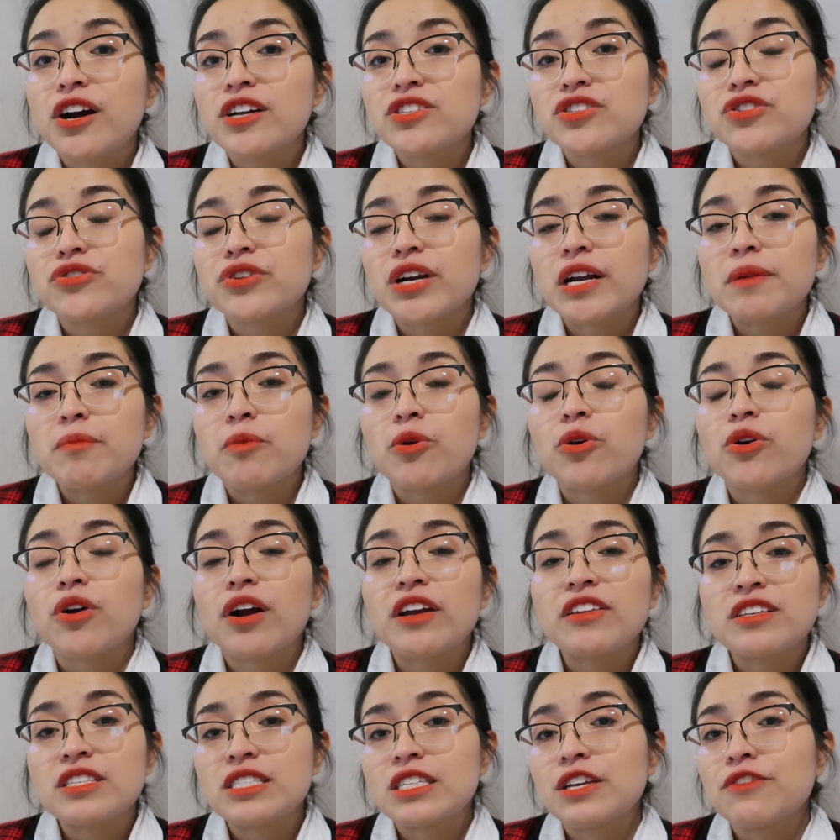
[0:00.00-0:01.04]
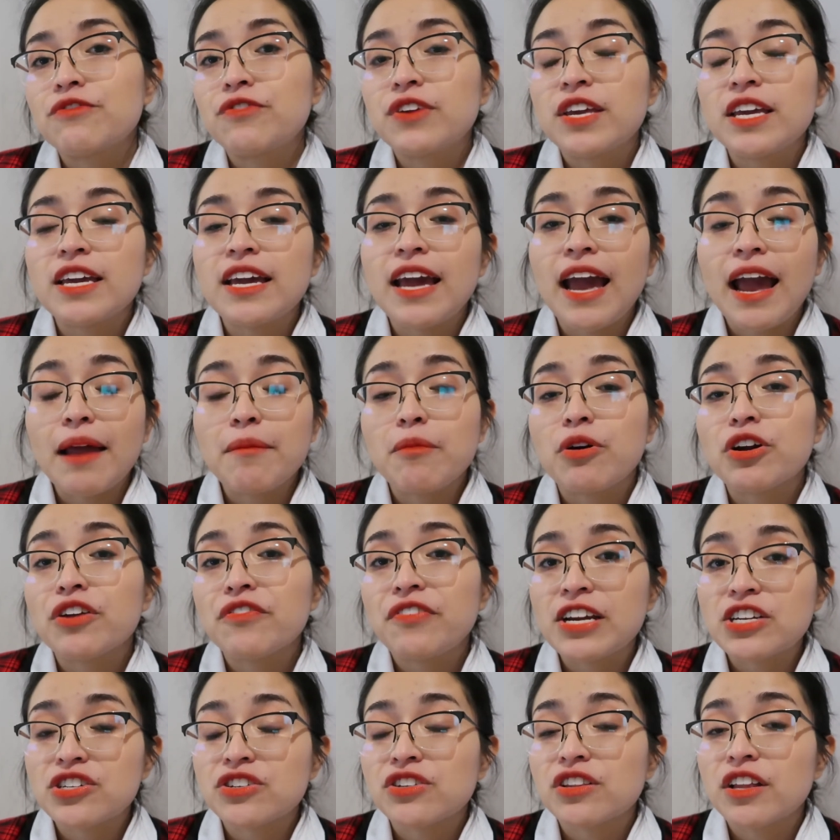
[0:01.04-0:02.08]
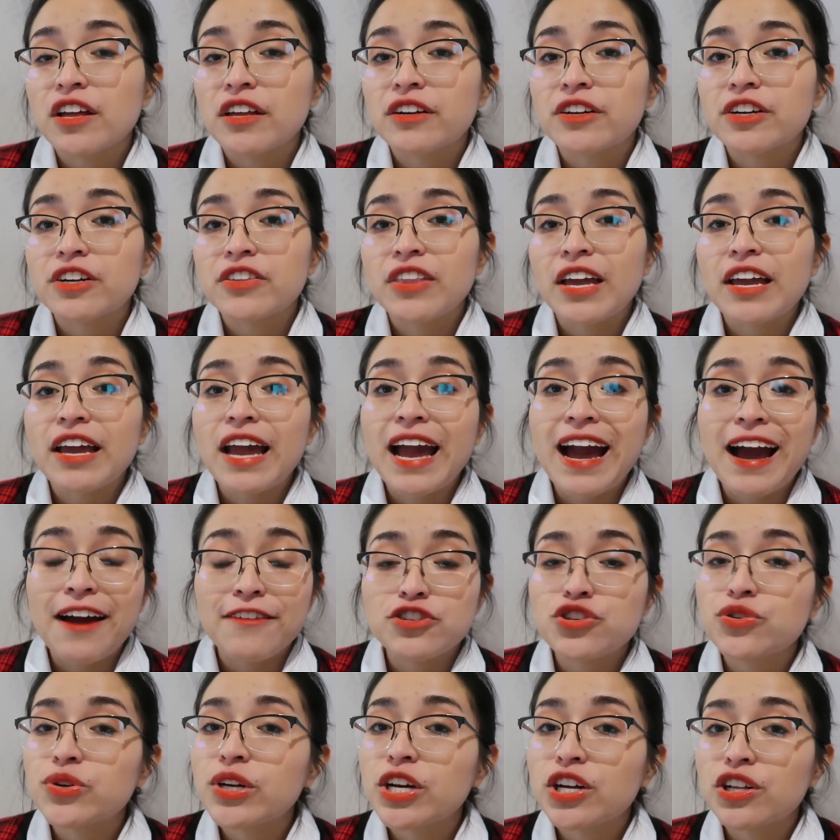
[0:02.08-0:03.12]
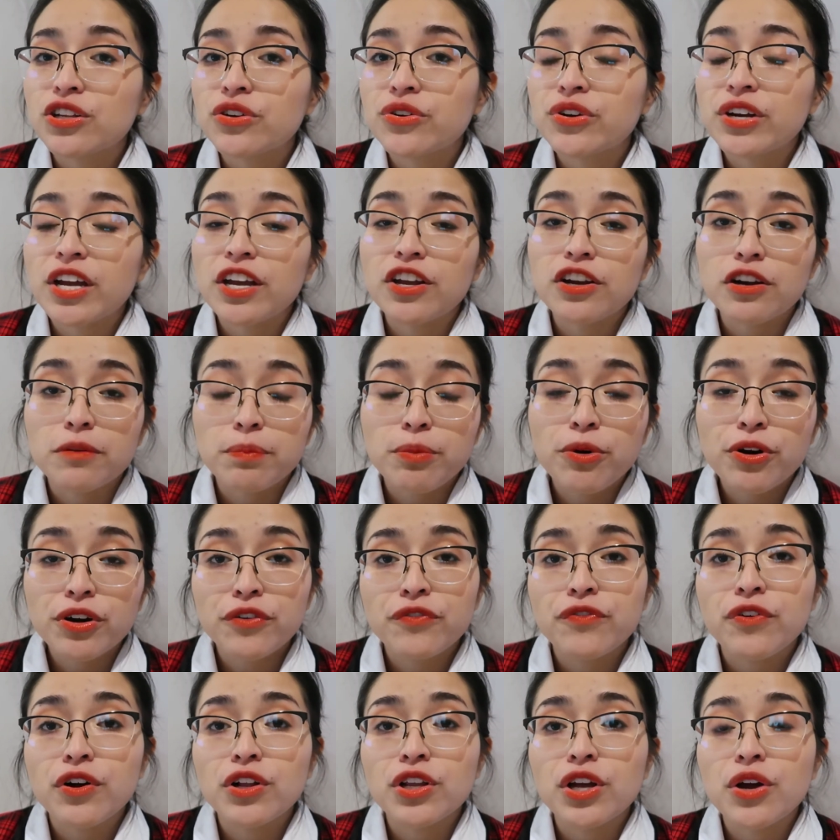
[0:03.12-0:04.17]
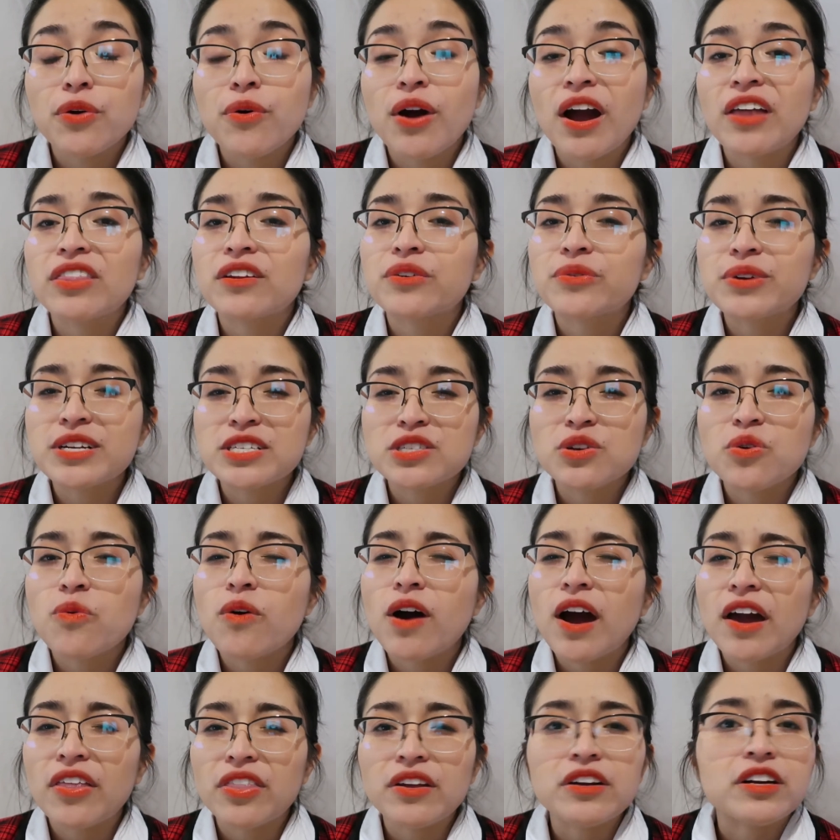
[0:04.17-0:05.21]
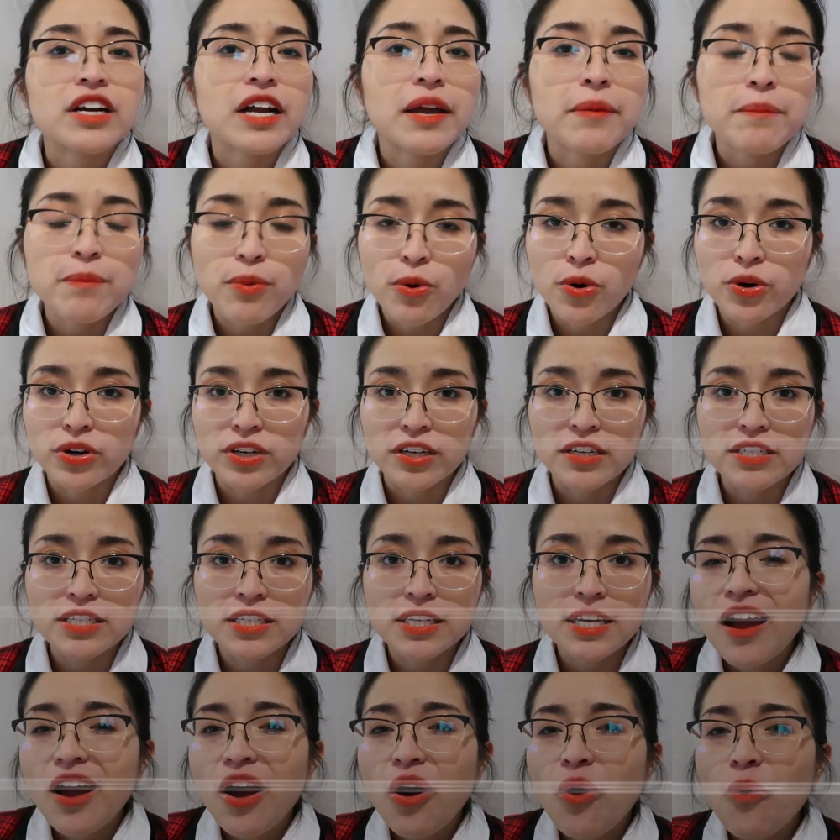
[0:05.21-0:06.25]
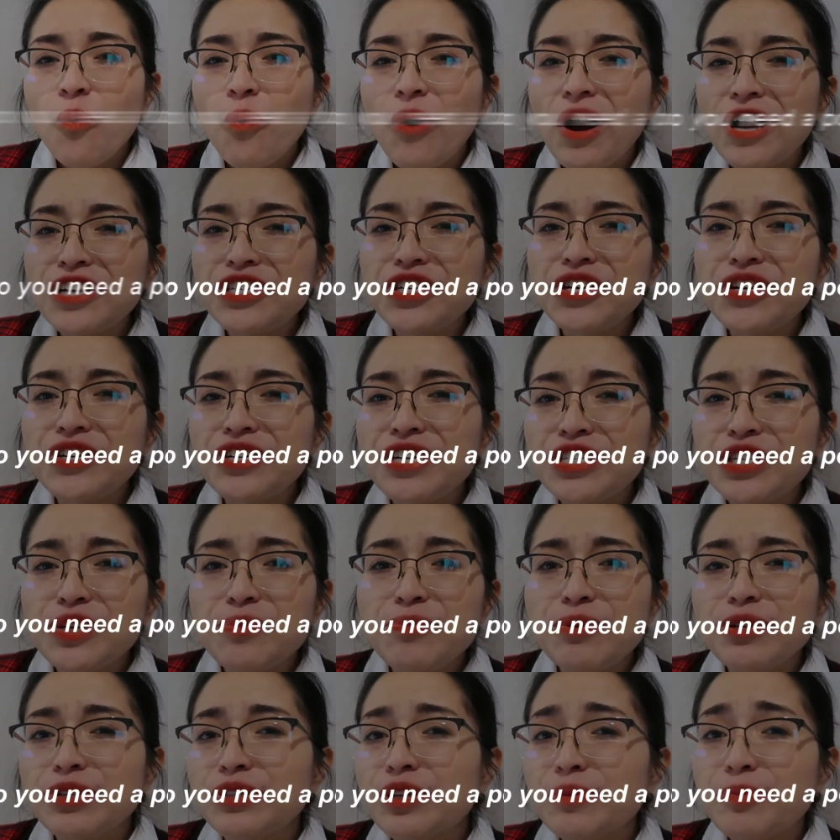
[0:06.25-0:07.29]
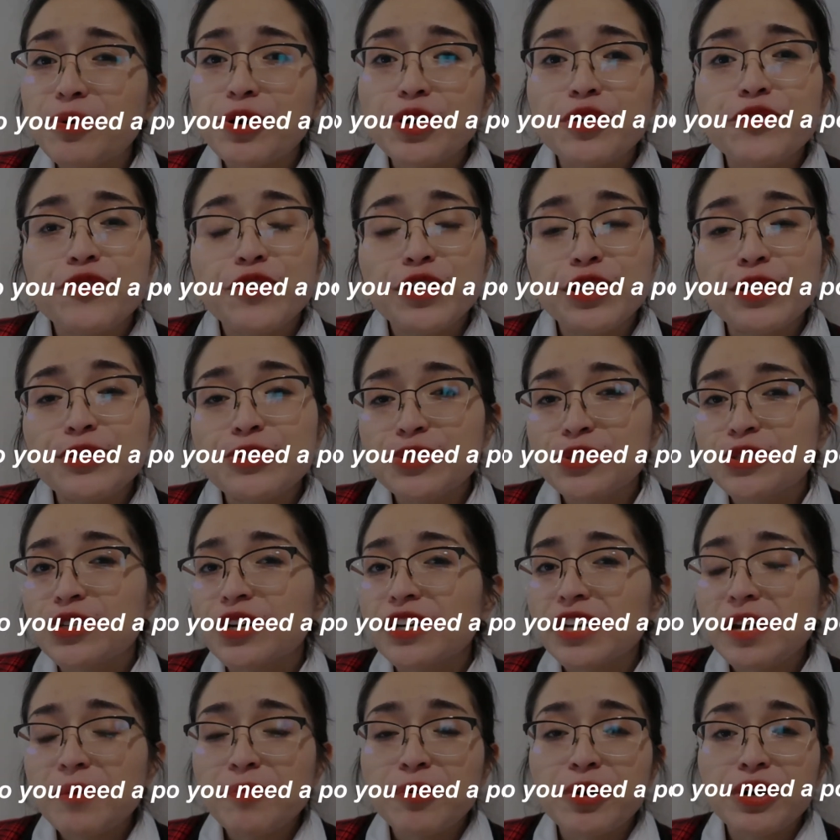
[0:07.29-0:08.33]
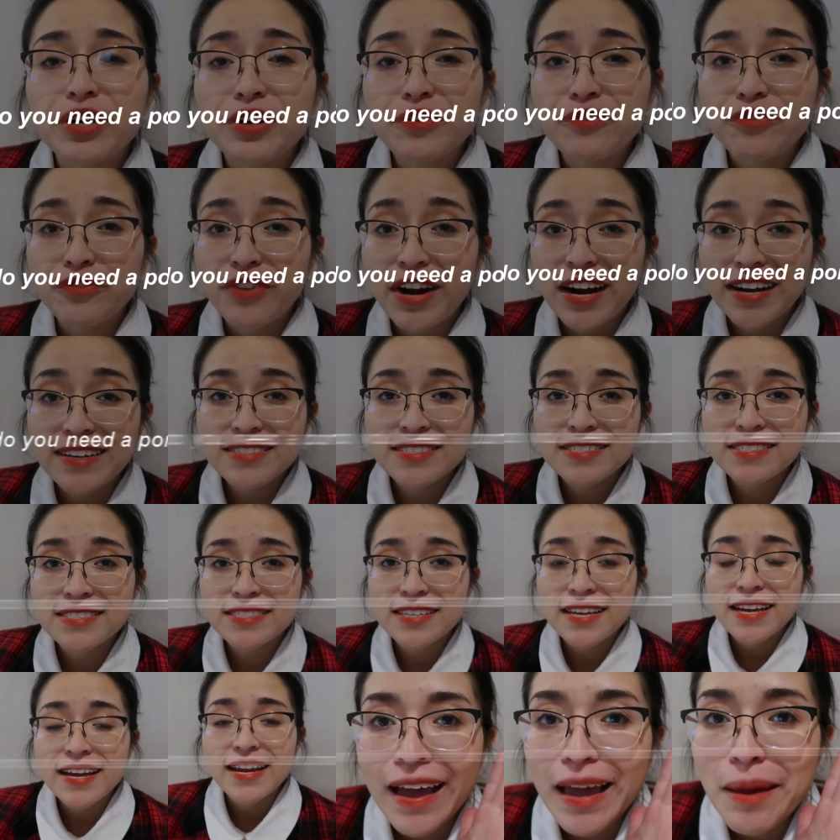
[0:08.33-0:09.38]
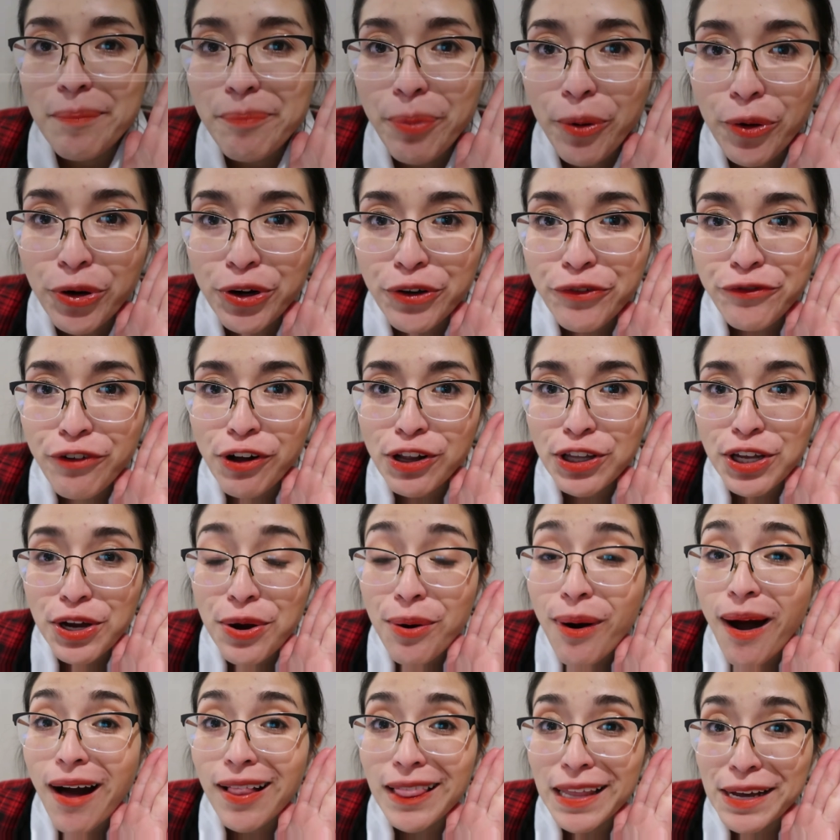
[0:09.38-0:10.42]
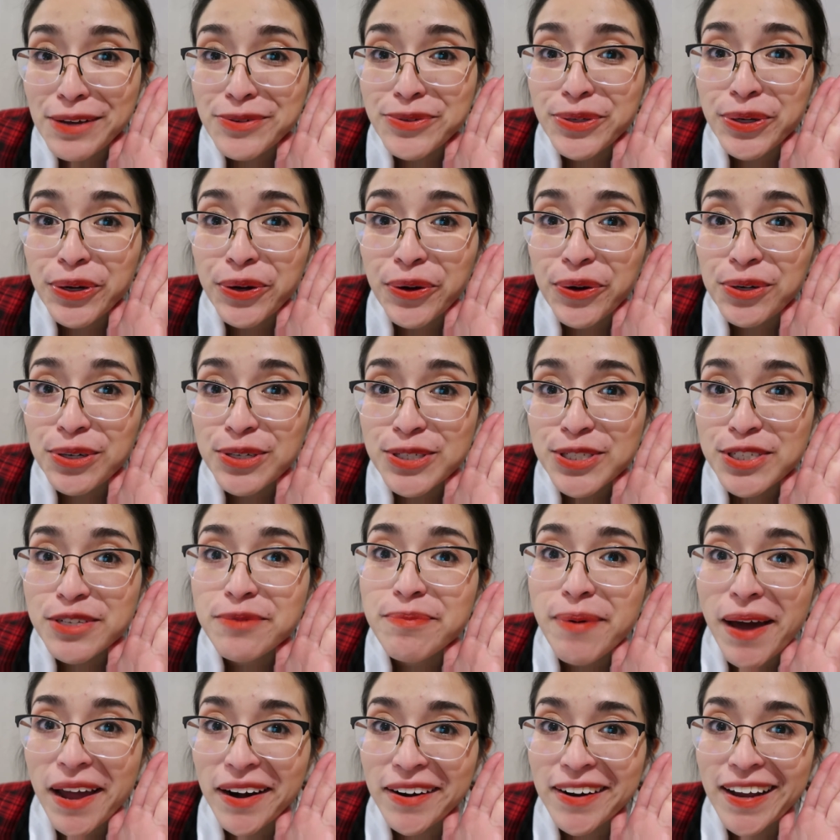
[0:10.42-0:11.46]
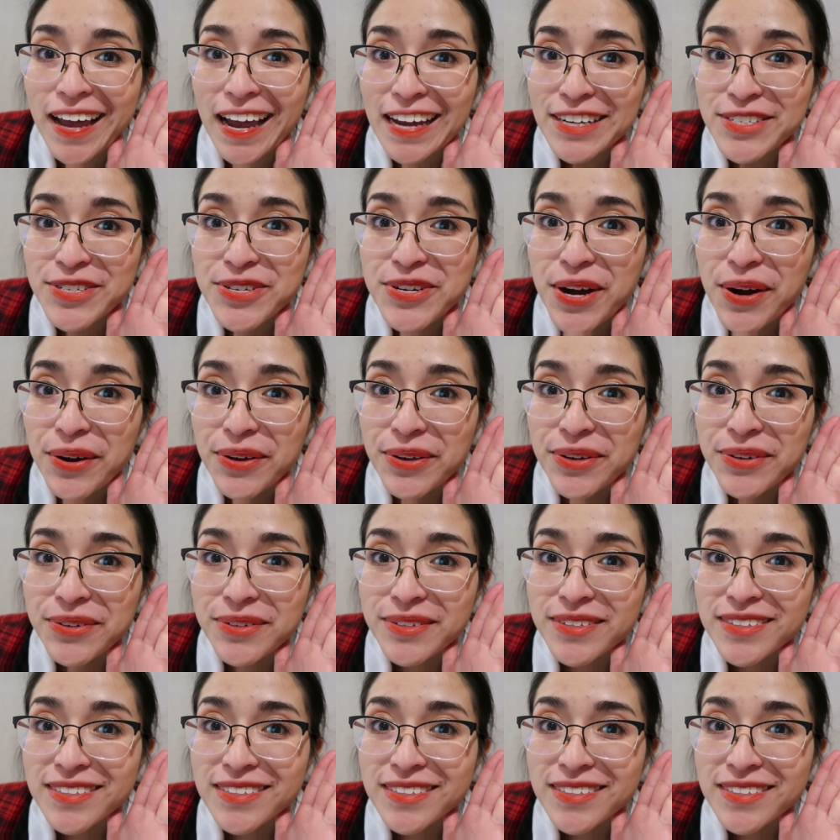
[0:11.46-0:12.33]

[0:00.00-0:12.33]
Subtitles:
concentrate more on the CV and motivation letter that you have to include in your portfolio and the reason why they're important. Why do you need to build a portfolio to study abroad in France? A portfolio allows recruiters to better get to know you.